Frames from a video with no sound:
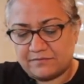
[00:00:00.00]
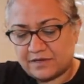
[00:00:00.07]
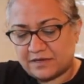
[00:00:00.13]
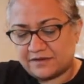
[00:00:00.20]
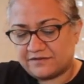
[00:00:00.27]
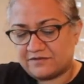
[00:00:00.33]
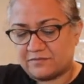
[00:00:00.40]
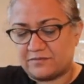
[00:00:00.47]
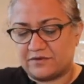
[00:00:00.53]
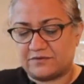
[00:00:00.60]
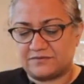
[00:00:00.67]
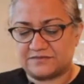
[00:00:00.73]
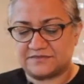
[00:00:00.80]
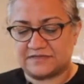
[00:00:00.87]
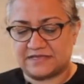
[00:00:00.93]
part of the
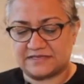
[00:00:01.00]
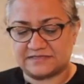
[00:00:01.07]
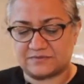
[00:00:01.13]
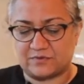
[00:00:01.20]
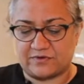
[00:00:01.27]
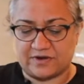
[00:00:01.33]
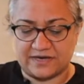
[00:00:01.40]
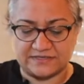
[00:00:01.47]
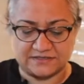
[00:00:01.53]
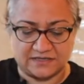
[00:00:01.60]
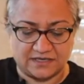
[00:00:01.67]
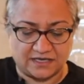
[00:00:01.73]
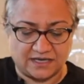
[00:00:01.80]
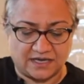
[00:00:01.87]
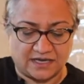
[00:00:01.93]
bone, so that's where I
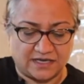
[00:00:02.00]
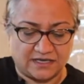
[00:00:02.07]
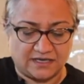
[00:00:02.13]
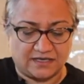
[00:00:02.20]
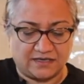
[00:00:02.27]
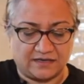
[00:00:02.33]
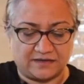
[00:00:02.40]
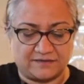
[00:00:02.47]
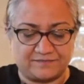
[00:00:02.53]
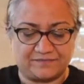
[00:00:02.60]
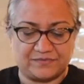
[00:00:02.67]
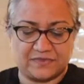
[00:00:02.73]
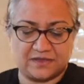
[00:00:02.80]
sort of cut here.